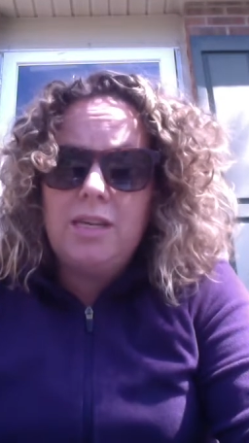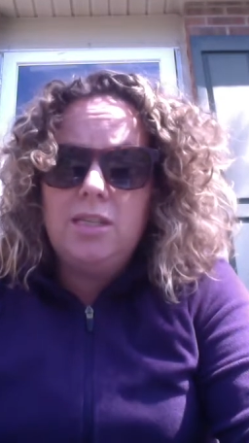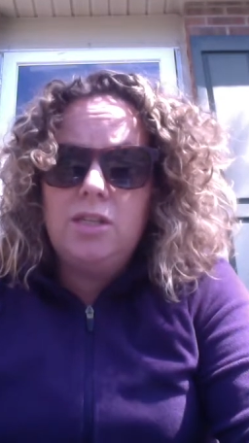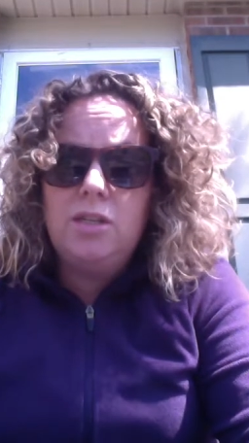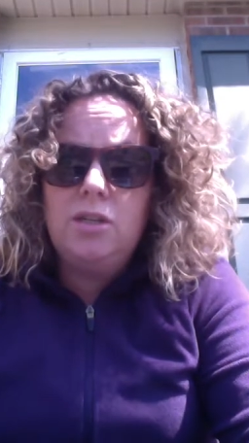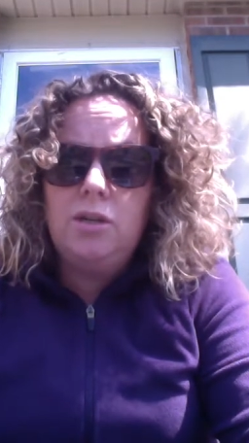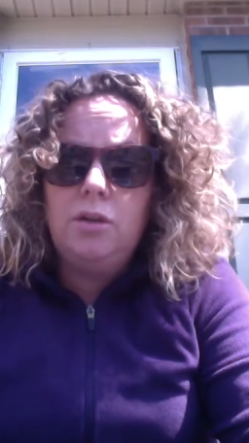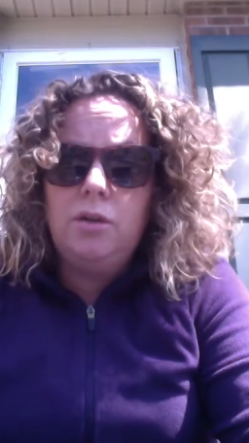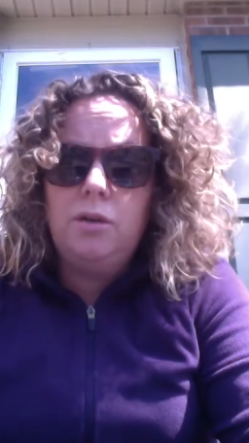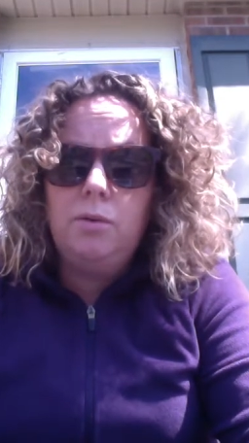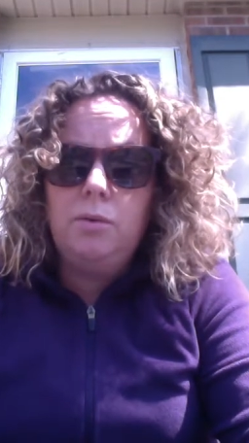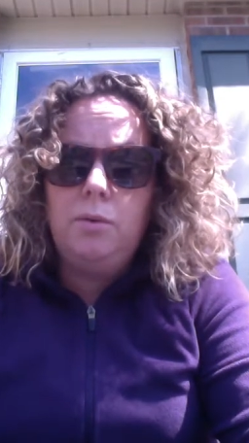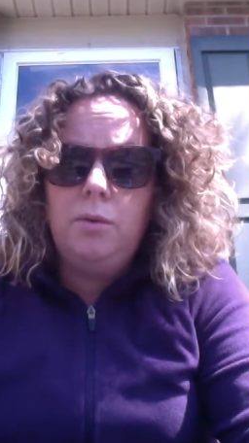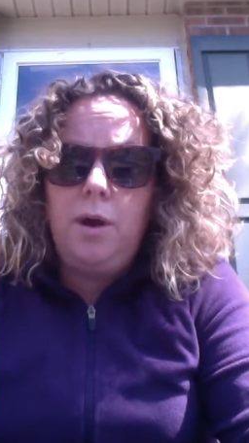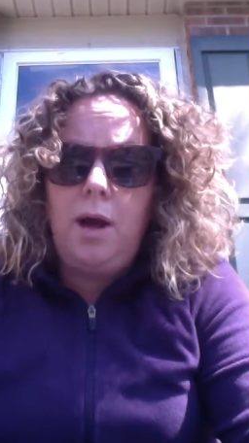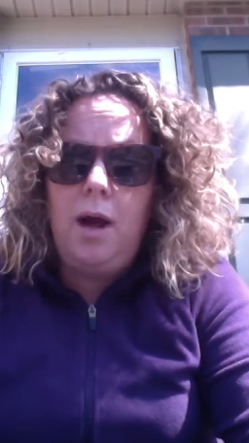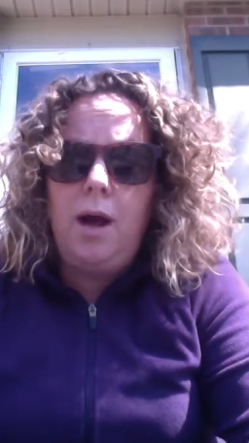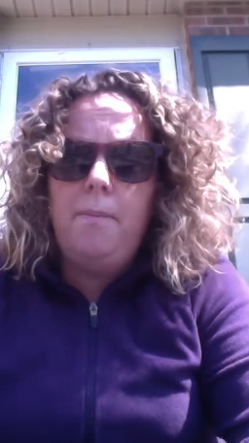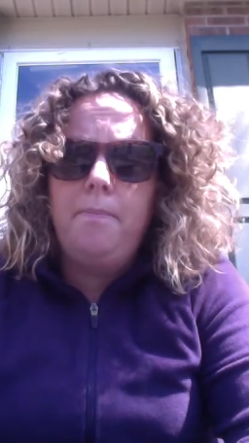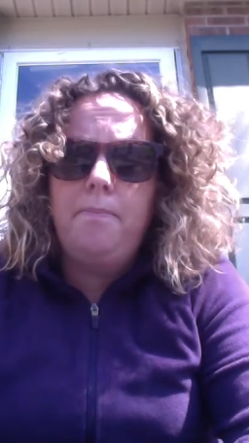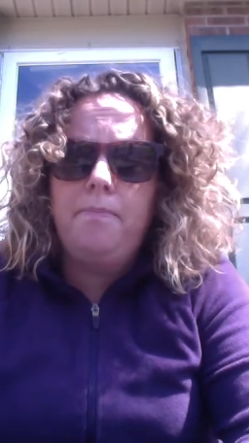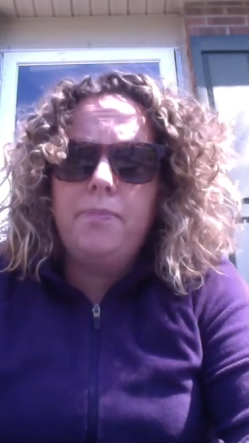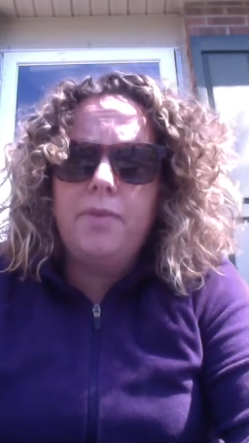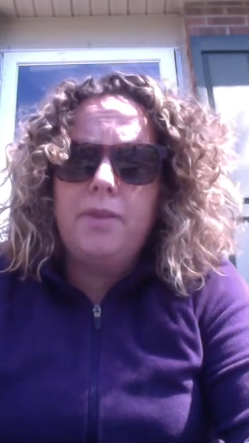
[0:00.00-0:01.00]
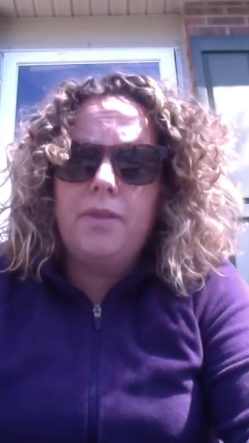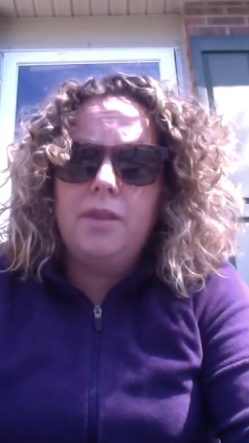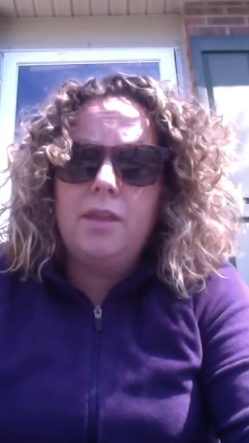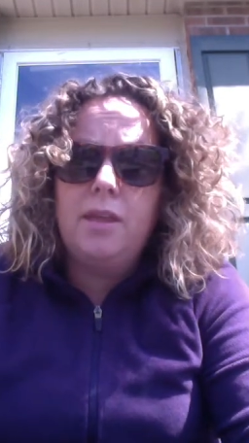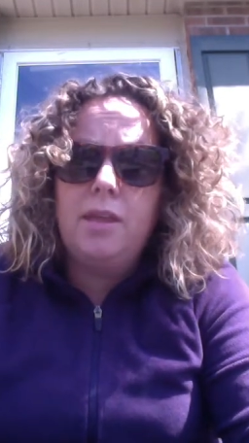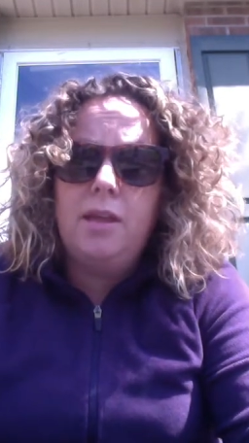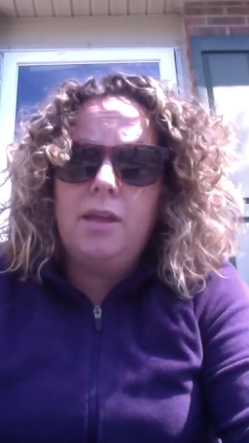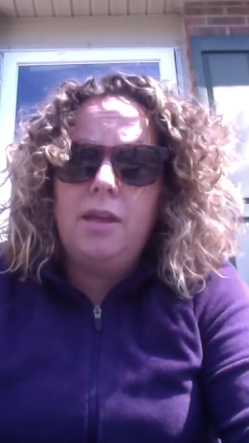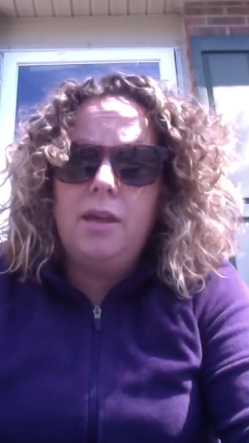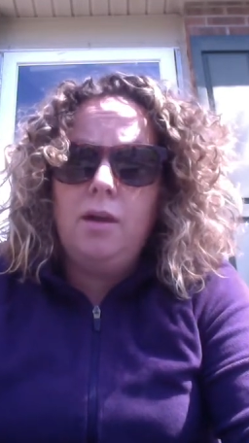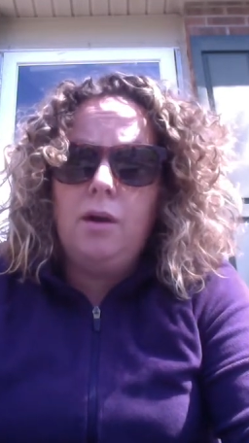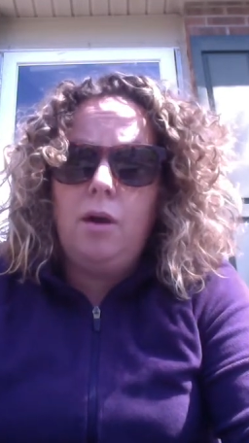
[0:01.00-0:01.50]
to um,
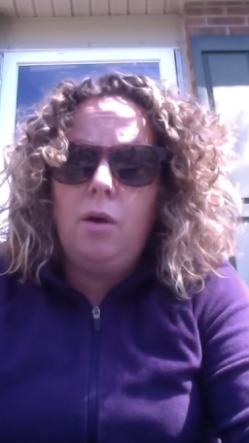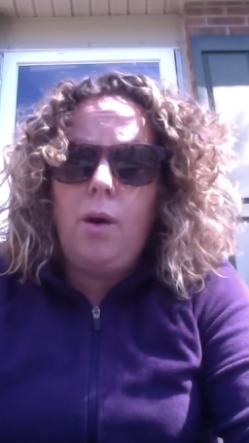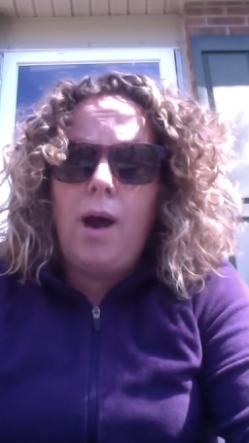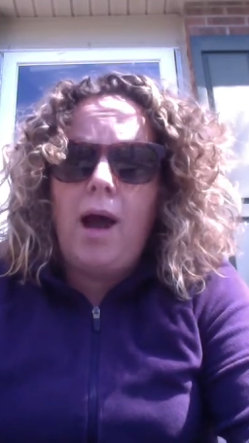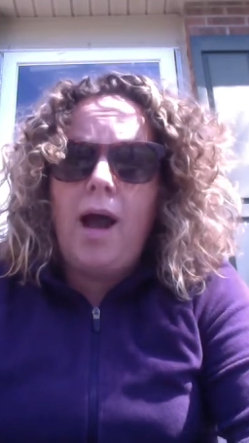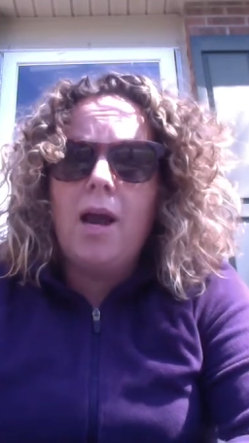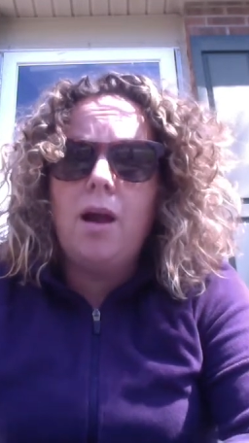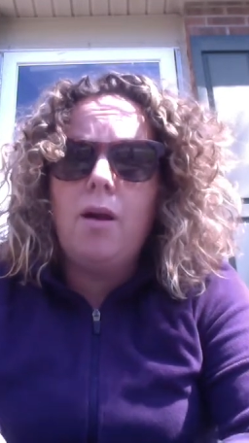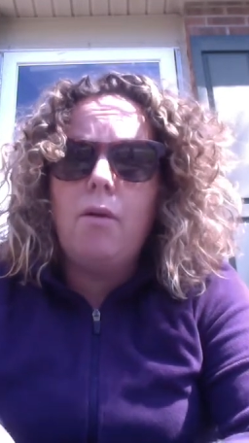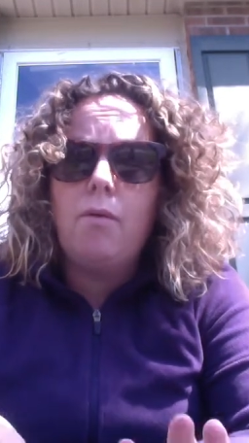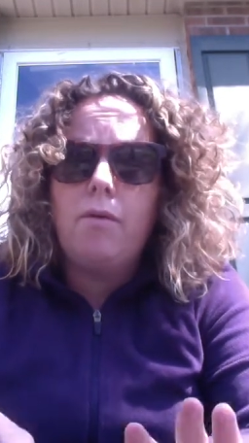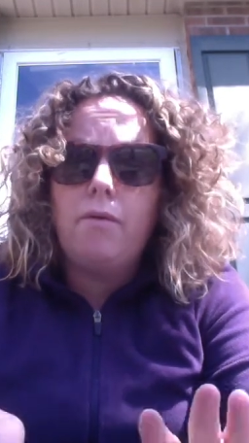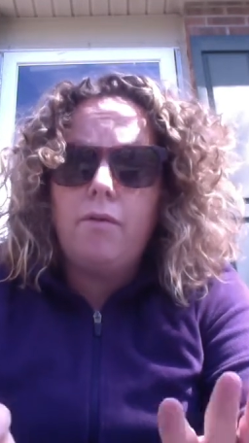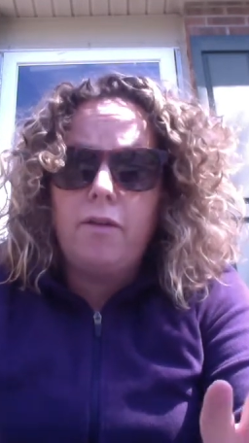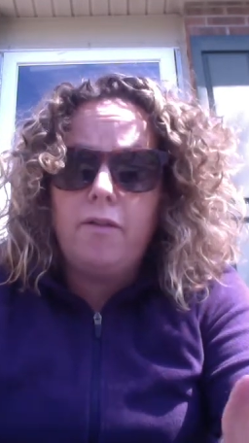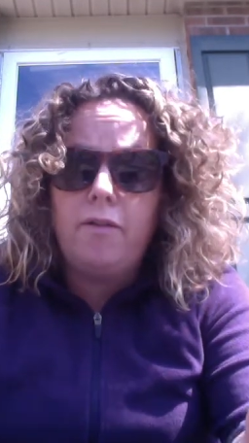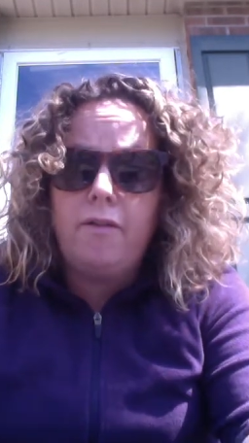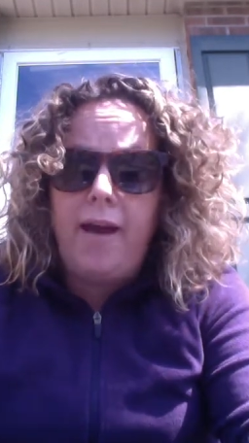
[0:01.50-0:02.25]
the Ohio River